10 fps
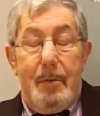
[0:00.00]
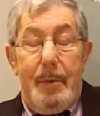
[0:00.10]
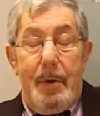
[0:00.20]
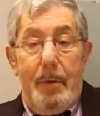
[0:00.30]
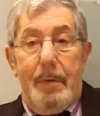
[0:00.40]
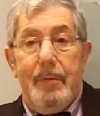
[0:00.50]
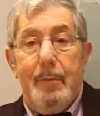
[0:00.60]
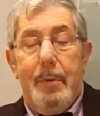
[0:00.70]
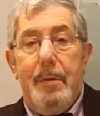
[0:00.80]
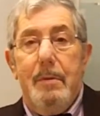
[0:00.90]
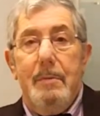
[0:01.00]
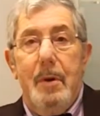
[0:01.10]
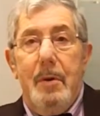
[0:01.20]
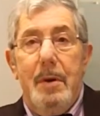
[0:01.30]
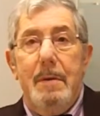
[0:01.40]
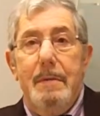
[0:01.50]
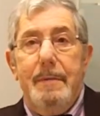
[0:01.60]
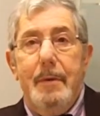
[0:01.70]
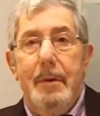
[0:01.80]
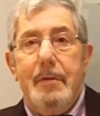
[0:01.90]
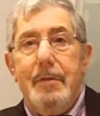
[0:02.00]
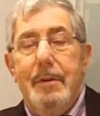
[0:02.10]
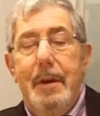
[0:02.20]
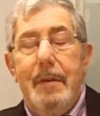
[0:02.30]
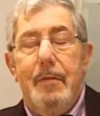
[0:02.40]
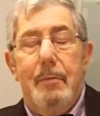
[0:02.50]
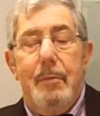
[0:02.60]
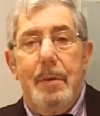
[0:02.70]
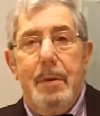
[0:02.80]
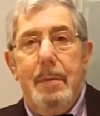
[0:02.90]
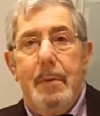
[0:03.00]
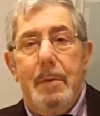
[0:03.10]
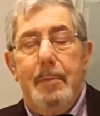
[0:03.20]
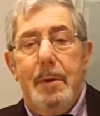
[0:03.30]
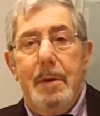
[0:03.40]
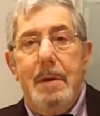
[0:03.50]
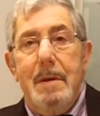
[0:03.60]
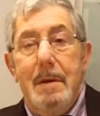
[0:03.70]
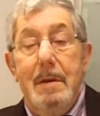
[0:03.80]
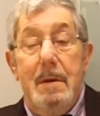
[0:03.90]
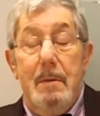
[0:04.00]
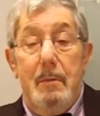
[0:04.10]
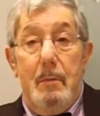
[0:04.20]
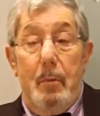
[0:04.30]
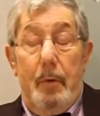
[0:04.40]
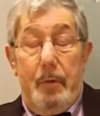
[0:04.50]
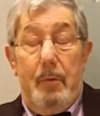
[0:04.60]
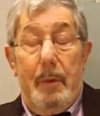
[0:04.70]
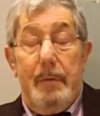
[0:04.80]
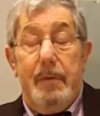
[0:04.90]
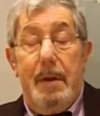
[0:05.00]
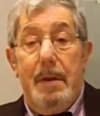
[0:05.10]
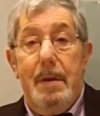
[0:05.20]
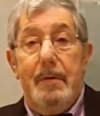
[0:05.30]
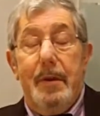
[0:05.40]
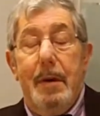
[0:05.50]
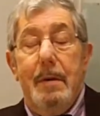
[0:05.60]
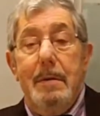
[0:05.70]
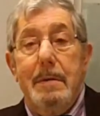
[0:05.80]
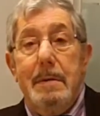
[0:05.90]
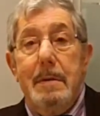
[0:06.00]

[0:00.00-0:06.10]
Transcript: To be honest with you, my first connection with EPP was almost 10 years ago,